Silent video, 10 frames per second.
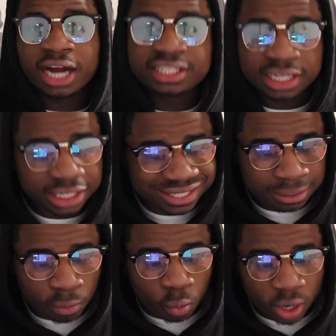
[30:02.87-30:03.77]
I didn't need
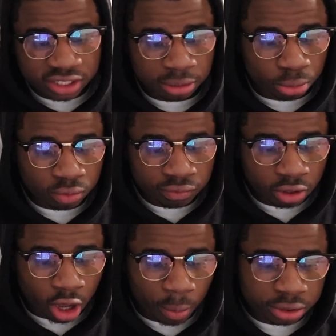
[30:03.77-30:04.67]
to waste a move
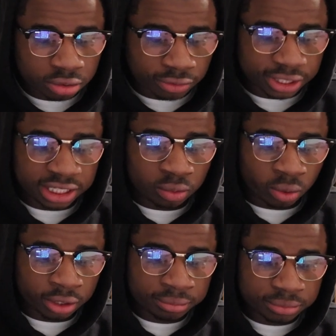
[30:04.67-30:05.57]
going to rook
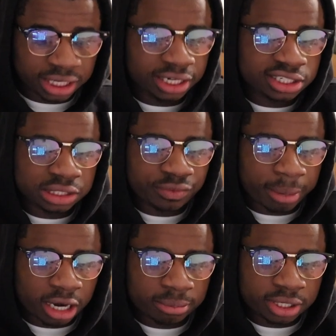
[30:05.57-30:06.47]
e1. It doesn't even
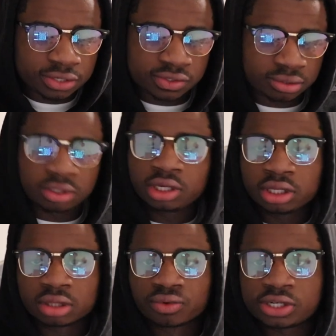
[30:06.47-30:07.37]
matter because
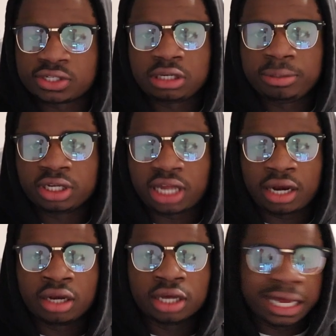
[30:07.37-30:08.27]
the rook is going to be
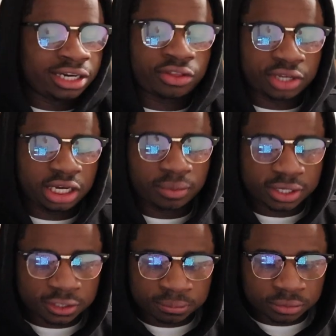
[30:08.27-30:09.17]
looking at nothing
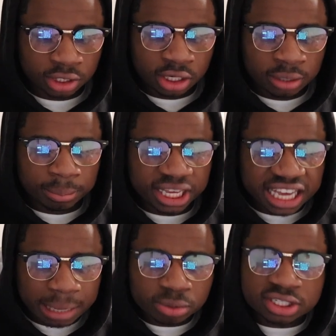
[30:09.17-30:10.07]
anyways.
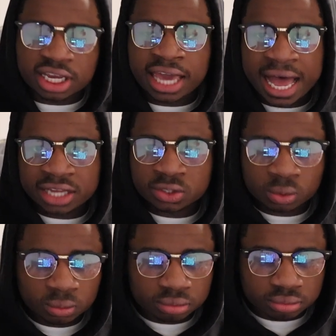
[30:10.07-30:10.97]
Being able to
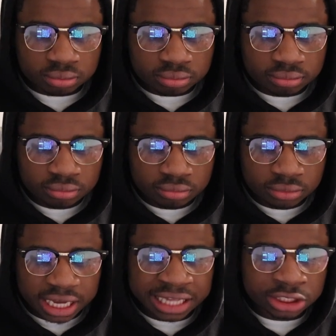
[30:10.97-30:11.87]
castle
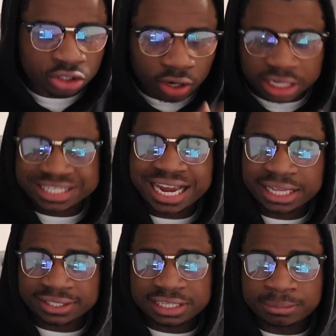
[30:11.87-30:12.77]
and start an attack
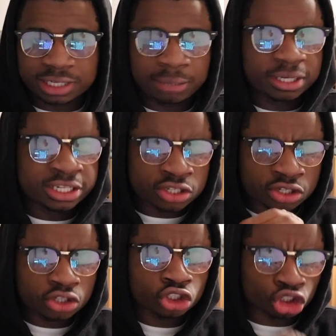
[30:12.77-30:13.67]
at the same time is
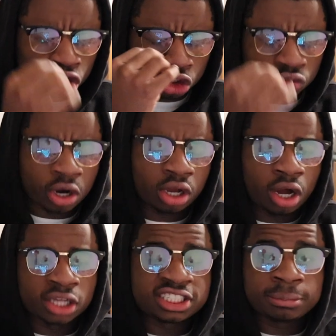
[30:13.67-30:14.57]
such a strong
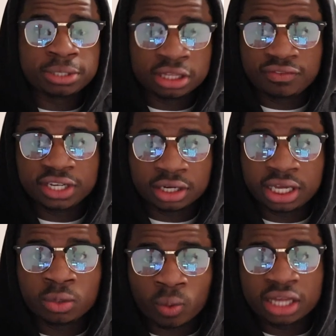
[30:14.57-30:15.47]
concept in the Vienna,
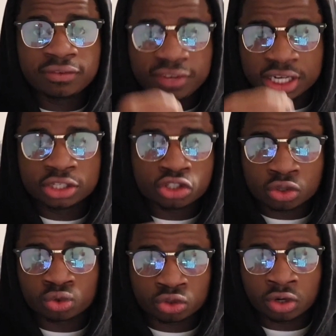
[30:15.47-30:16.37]
and why the Vienna is
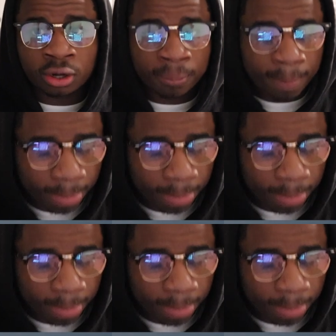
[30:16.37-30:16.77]
so strong.